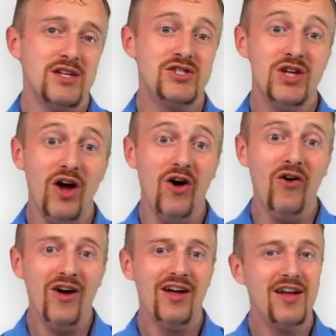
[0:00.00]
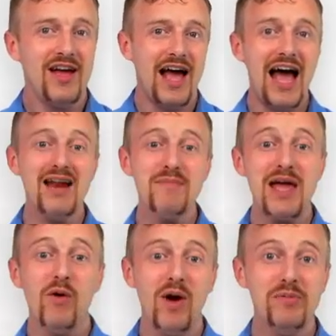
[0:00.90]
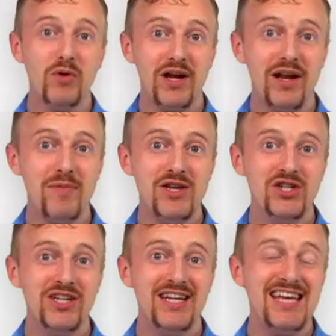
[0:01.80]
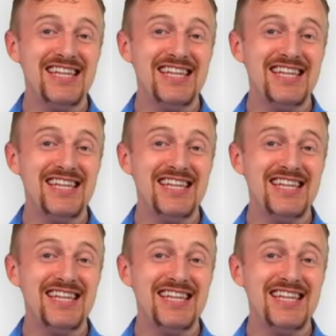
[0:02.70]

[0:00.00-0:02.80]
So, how to make a whiteboard animation